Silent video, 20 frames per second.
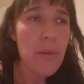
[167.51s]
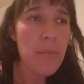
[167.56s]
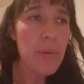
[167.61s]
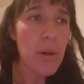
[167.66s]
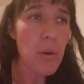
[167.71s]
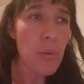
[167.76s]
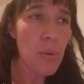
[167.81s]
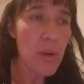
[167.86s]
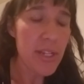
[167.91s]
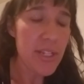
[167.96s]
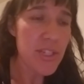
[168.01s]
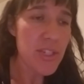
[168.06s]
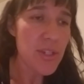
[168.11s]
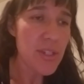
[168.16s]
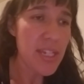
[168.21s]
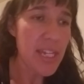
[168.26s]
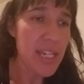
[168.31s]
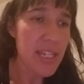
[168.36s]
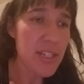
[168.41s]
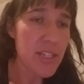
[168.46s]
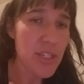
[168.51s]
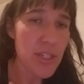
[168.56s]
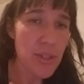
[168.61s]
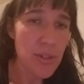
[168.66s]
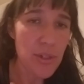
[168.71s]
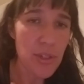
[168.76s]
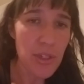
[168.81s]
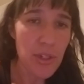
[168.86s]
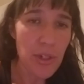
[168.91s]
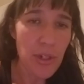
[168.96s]
But once you get to
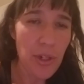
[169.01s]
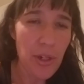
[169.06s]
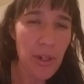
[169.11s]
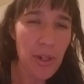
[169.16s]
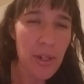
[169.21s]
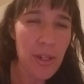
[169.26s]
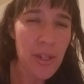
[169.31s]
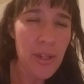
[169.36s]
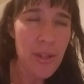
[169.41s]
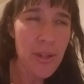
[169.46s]
your,